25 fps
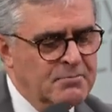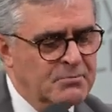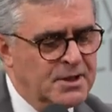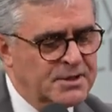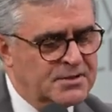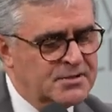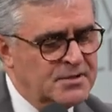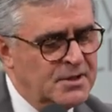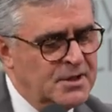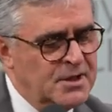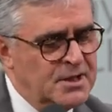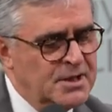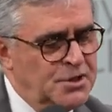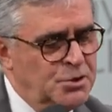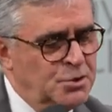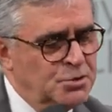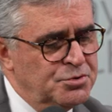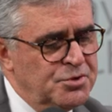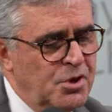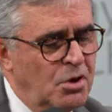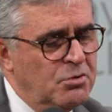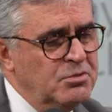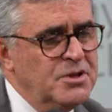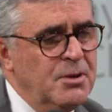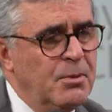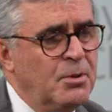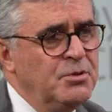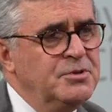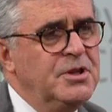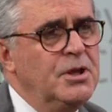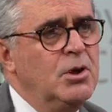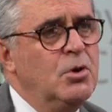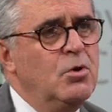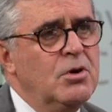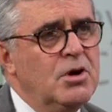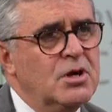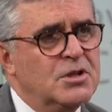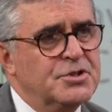But you talked about
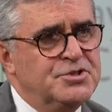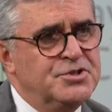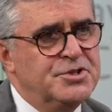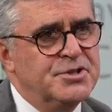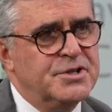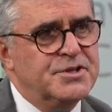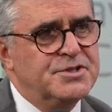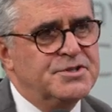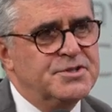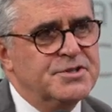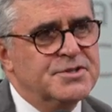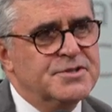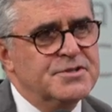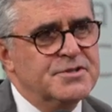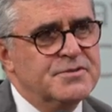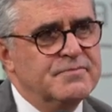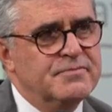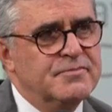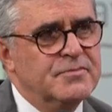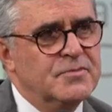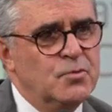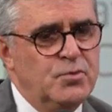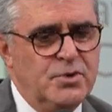the local churches.